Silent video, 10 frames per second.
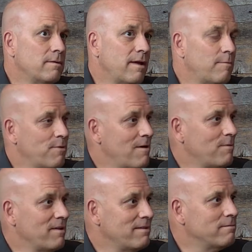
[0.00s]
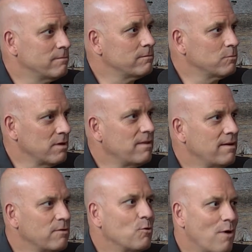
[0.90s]
and probably really
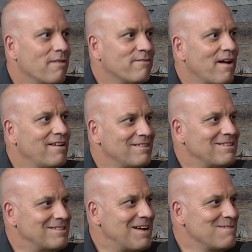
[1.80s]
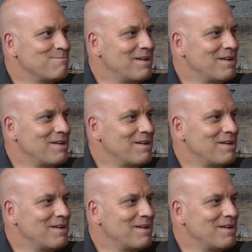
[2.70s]
unqualified at the time.